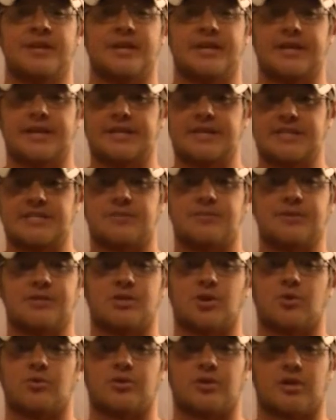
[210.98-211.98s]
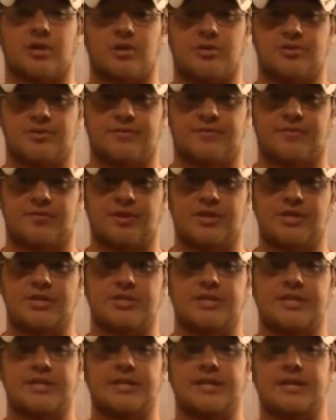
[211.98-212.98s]
it needs to be told to close the fridge.
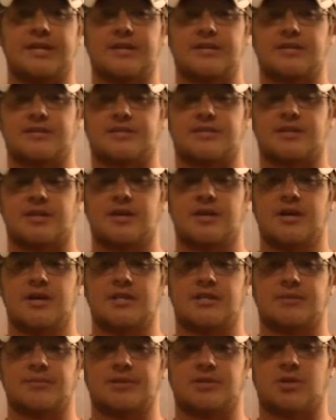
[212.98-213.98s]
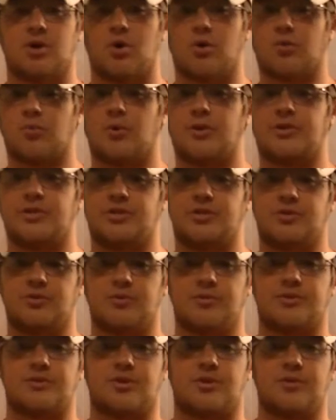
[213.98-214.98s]
It needs to be told what to do
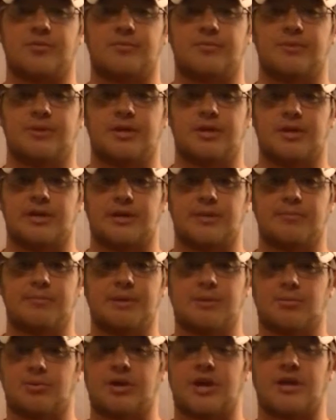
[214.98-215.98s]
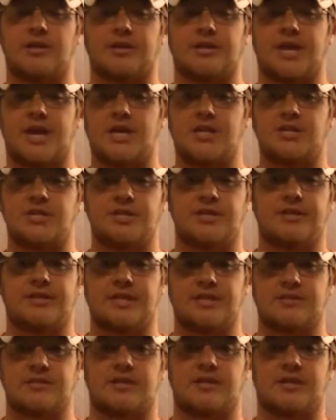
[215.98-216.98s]
with certain memory allocation and
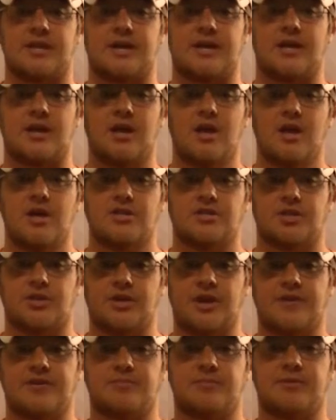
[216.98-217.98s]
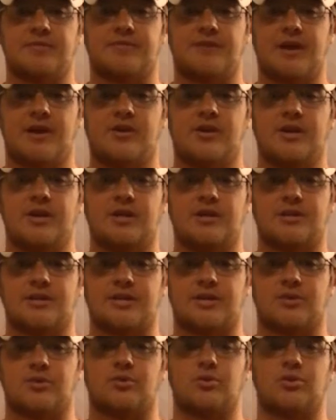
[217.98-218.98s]
things like that. So you have to be very
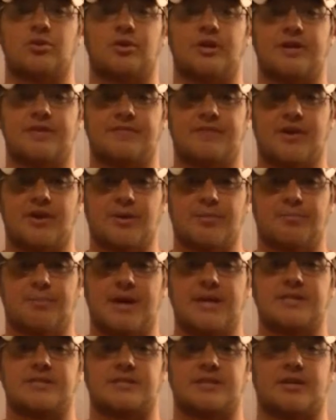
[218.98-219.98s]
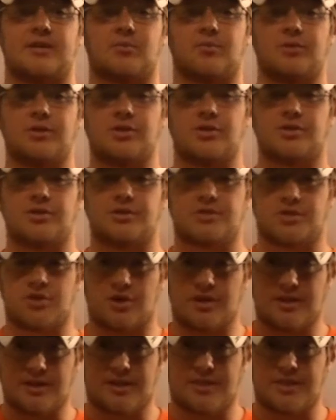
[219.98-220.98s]
literal and very basic when you're
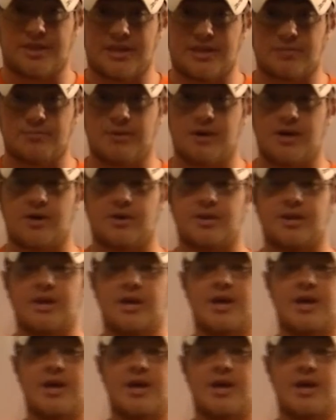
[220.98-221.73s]
starting to think about